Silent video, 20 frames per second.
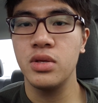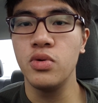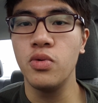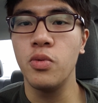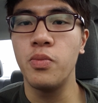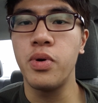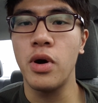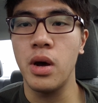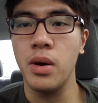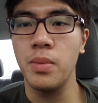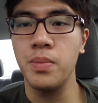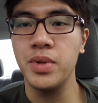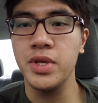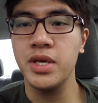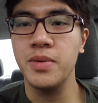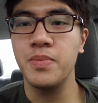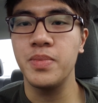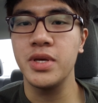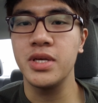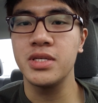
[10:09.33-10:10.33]
will
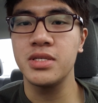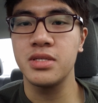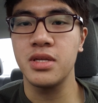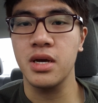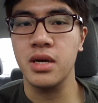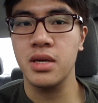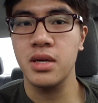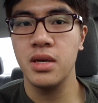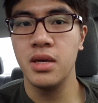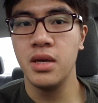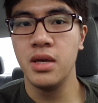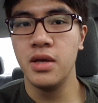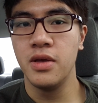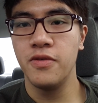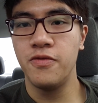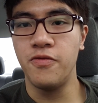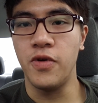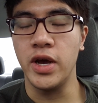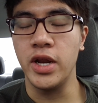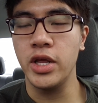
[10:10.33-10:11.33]
probably be stuck
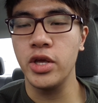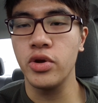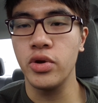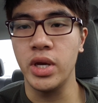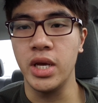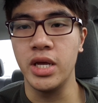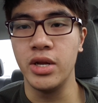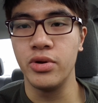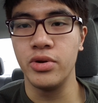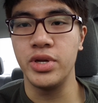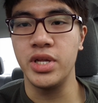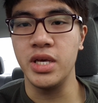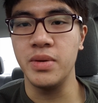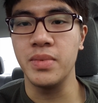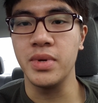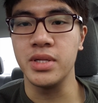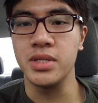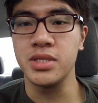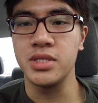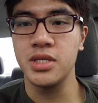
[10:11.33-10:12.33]
fighting your inner
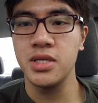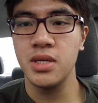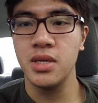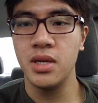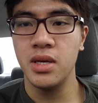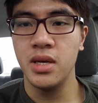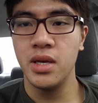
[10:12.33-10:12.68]
demons